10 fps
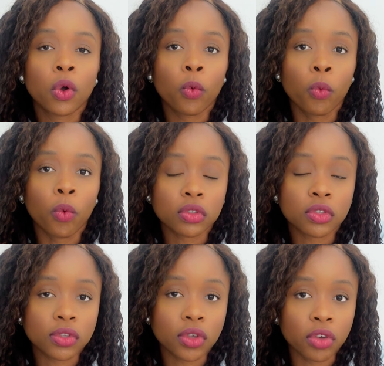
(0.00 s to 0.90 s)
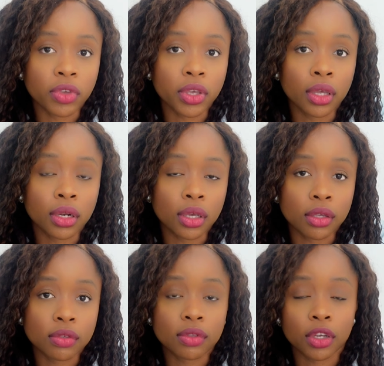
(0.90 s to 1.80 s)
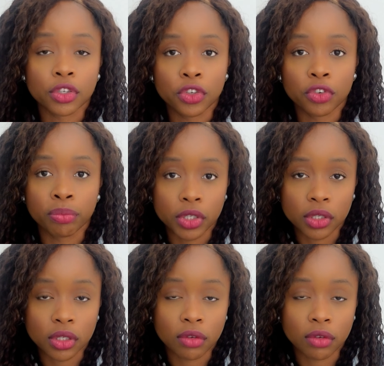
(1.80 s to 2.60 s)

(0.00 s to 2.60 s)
what survey it is that you've budgeted